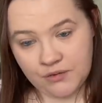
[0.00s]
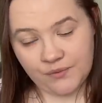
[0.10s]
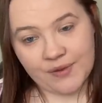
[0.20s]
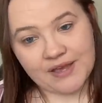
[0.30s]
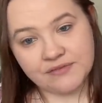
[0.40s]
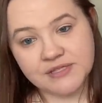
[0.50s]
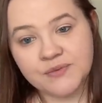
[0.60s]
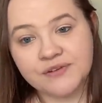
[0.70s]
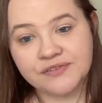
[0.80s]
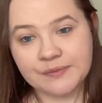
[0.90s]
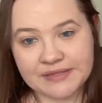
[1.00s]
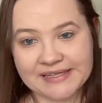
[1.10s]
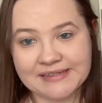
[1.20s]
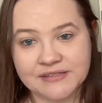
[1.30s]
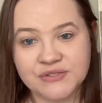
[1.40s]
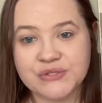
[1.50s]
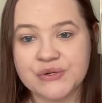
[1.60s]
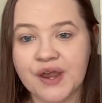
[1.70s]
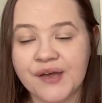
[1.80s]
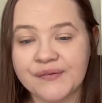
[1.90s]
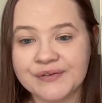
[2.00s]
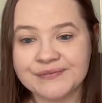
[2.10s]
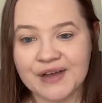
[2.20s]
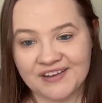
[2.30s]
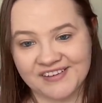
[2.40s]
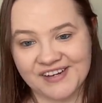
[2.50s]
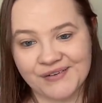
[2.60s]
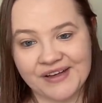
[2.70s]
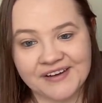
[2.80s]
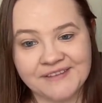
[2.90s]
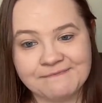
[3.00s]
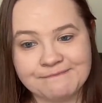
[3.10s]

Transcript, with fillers: We have this one from Lila's Studio, Holiday Quaker.